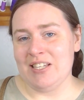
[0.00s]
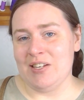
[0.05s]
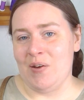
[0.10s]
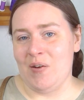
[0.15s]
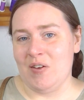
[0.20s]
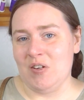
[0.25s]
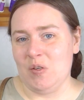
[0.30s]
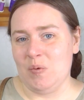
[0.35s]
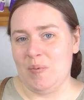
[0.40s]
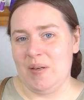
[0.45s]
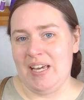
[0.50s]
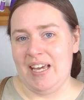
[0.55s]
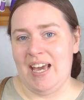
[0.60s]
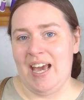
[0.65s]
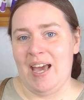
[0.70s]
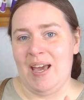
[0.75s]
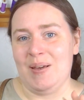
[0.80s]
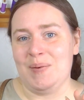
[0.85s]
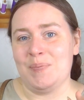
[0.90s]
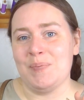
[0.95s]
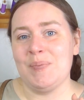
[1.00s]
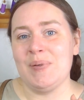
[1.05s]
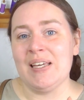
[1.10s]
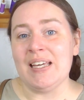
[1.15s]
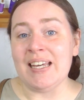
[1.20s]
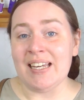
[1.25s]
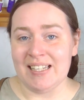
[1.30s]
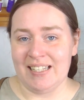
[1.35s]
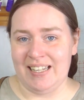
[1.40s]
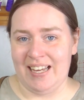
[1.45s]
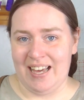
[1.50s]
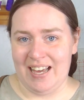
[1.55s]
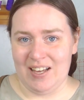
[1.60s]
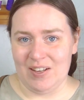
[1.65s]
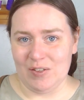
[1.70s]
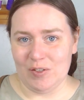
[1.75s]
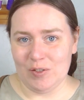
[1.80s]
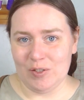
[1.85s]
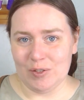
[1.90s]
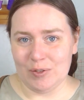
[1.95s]
going to be a pit
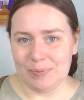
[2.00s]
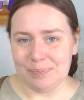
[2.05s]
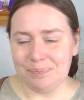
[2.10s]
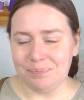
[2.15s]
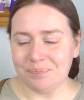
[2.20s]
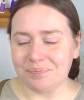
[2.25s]
house.